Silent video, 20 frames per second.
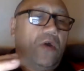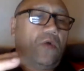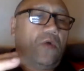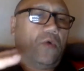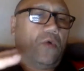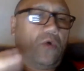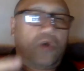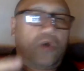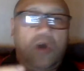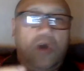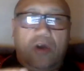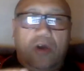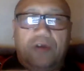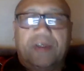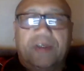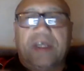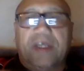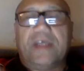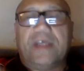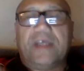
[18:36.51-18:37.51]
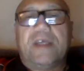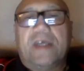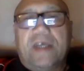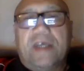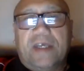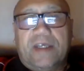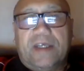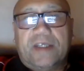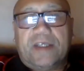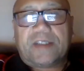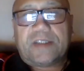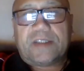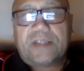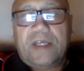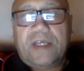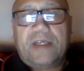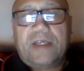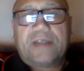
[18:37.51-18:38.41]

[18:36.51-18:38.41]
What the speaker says: or colony, is